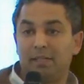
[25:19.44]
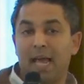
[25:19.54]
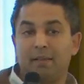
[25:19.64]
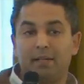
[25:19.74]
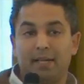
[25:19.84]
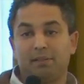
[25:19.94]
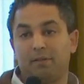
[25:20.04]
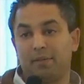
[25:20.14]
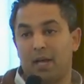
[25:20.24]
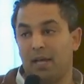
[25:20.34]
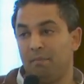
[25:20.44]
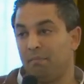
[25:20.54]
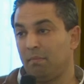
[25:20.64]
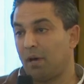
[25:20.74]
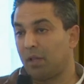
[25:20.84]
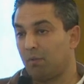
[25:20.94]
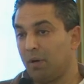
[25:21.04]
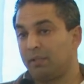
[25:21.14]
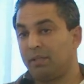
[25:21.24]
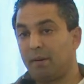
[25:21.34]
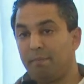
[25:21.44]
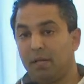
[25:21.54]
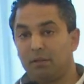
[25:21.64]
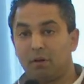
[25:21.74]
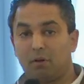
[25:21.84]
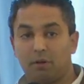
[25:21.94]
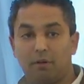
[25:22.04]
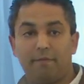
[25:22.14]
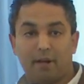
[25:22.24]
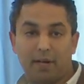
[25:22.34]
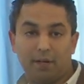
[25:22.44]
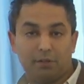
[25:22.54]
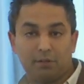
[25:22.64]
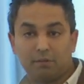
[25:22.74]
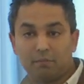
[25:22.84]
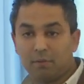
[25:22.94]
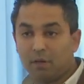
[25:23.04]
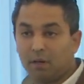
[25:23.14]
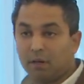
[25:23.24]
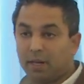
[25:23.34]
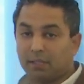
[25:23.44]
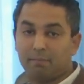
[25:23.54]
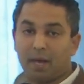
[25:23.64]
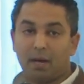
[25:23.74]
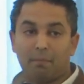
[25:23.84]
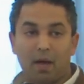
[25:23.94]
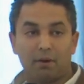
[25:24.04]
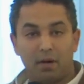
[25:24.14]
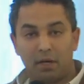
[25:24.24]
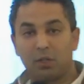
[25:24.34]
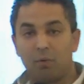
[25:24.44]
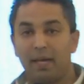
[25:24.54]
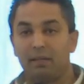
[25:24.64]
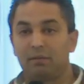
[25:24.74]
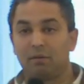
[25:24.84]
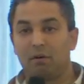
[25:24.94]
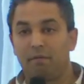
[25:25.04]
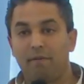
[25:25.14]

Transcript: stand the test of time are the ones that are built on good foundations. Doesn't matter about earthquakes or